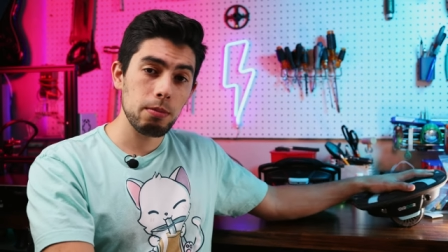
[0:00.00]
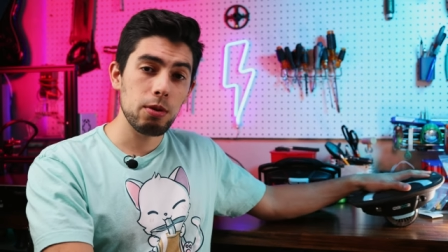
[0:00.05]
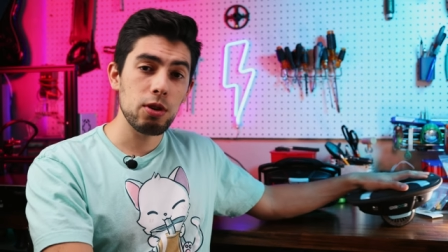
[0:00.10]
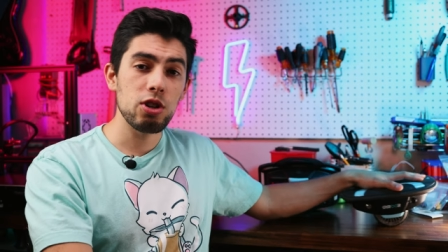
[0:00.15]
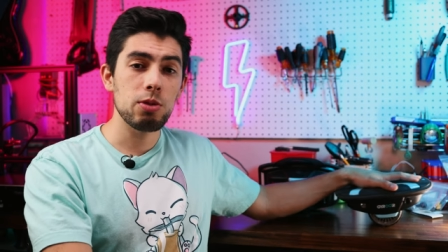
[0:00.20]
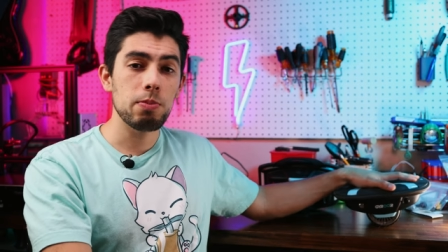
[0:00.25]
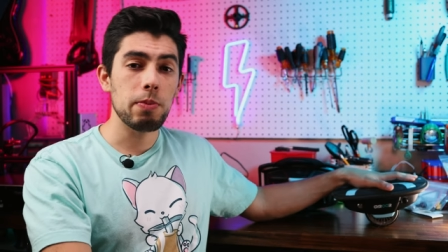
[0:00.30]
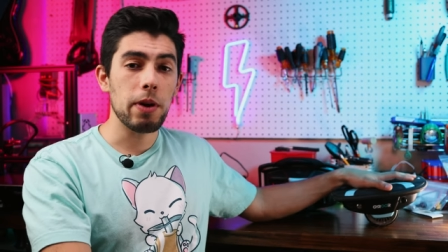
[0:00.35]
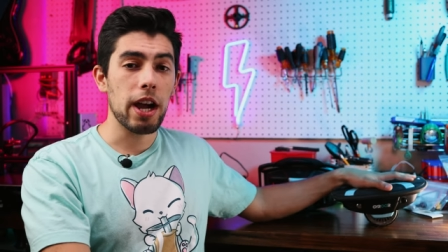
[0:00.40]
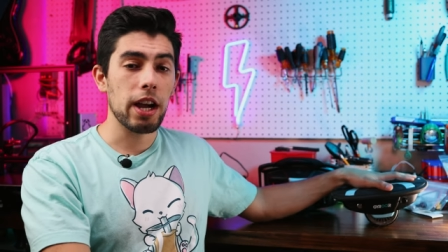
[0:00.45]

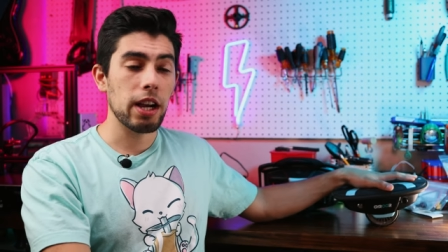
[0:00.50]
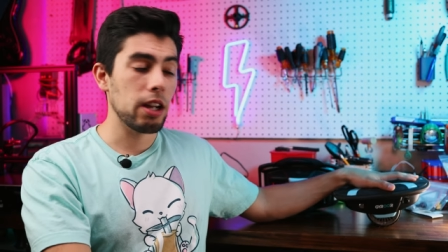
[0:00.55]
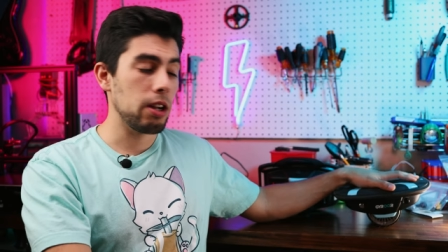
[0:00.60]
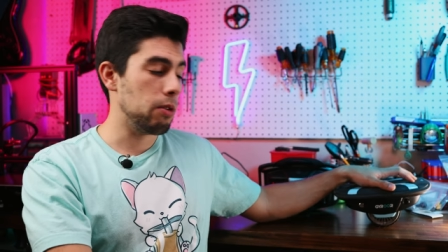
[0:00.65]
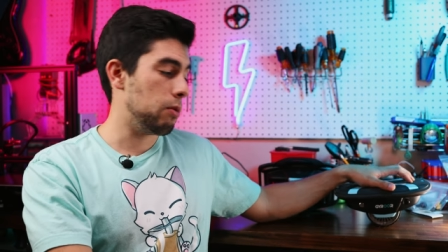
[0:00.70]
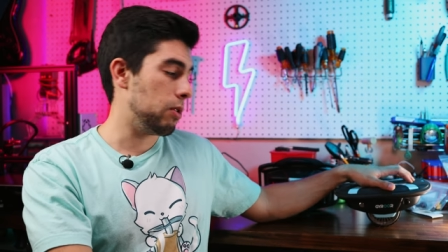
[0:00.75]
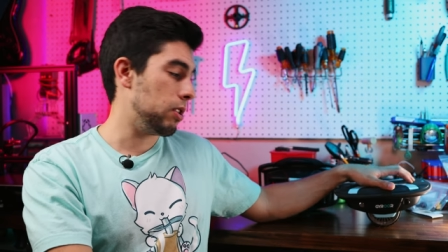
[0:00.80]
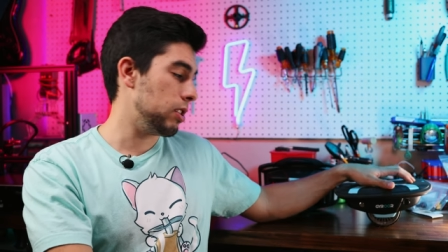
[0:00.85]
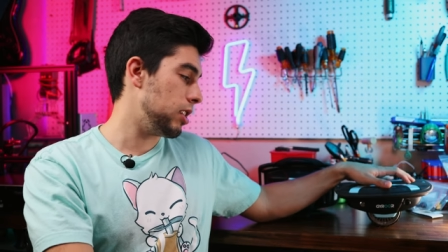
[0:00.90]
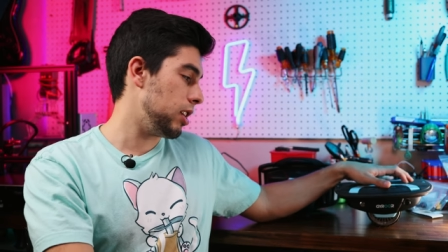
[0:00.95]

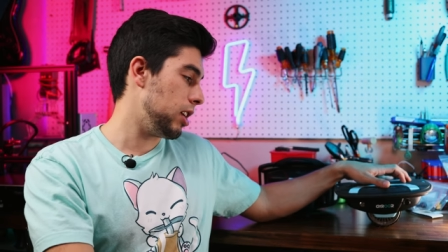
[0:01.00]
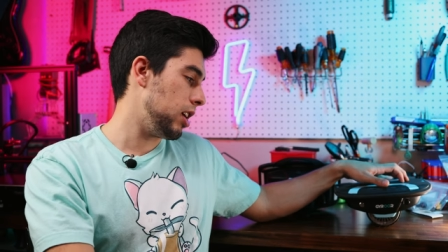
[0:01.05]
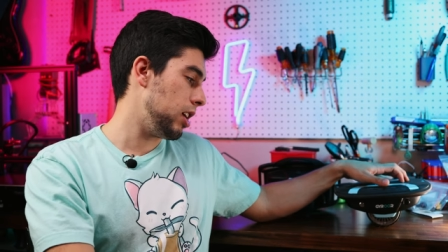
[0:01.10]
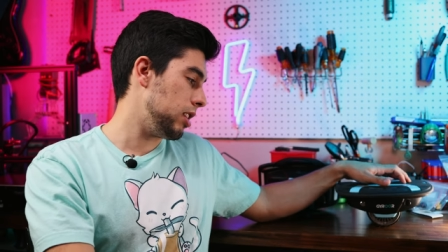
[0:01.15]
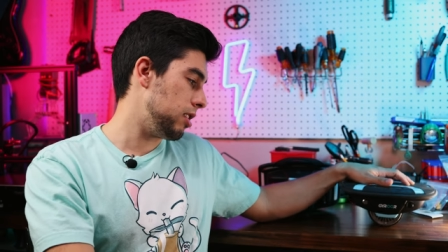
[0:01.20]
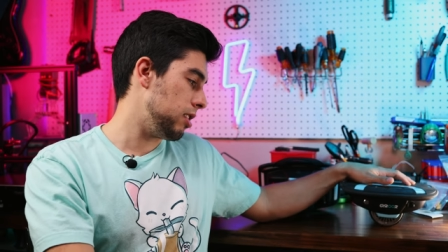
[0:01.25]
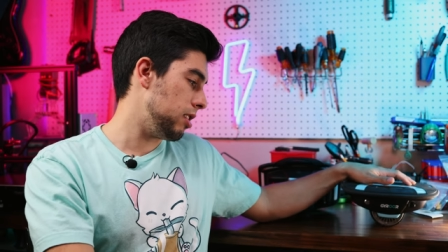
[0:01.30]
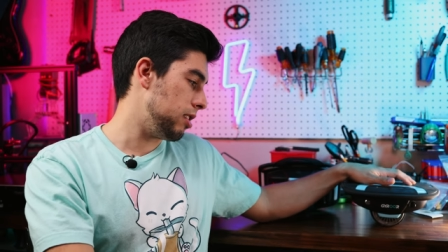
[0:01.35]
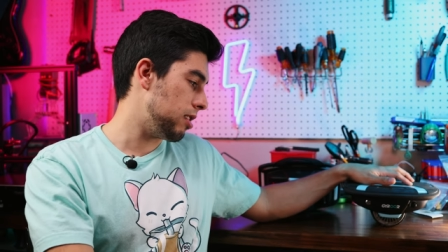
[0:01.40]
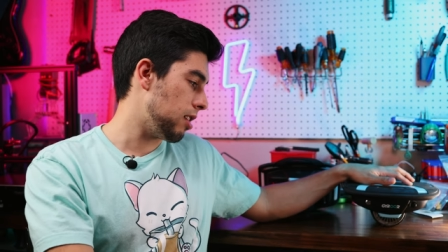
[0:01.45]
pushback once it
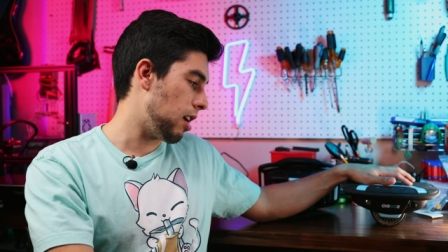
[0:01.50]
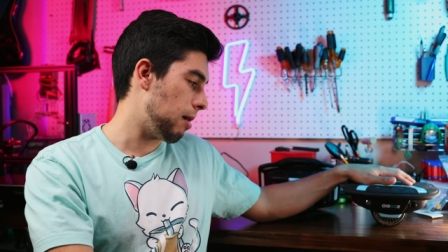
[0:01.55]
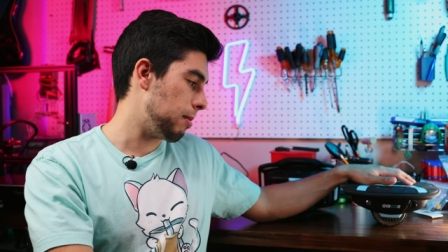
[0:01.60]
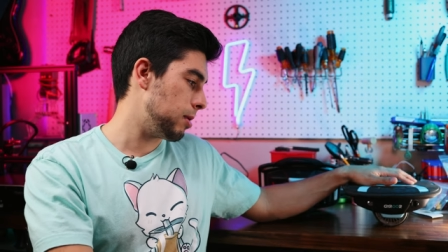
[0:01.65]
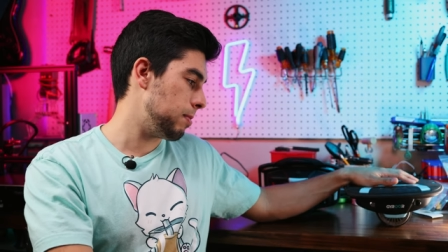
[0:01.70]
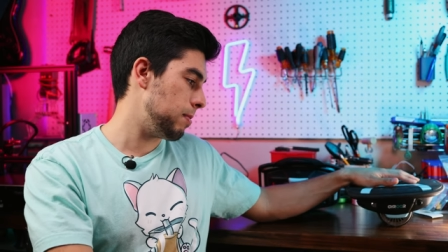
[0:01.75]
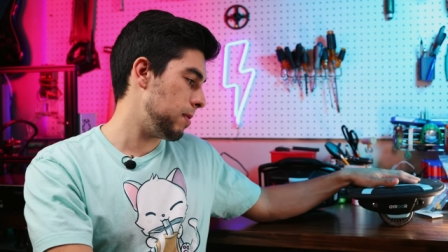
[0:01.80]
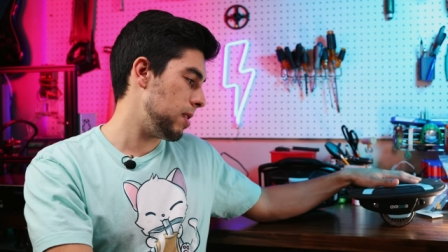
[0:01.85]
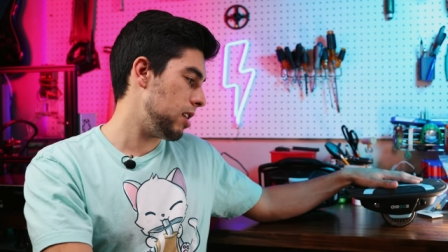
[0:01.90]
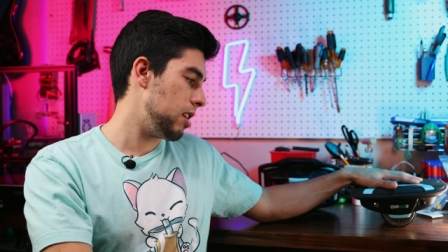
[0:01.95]
hits its top
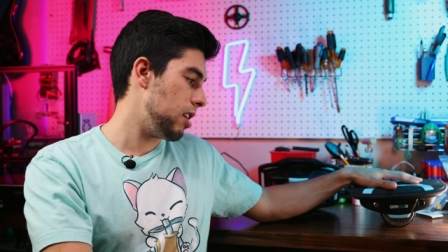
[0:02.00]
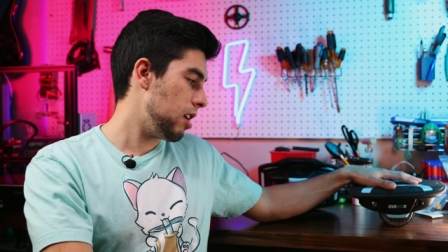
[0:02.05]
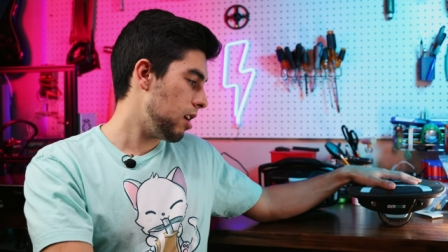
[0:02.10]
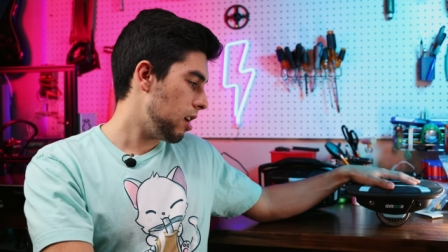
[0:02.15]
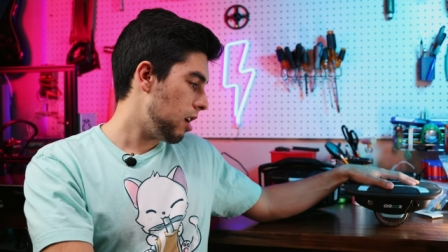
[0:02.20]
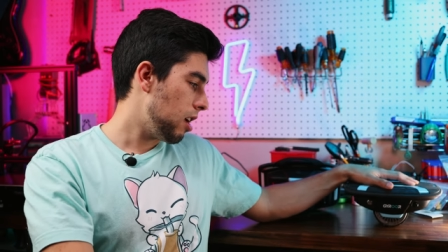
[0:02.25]
speed,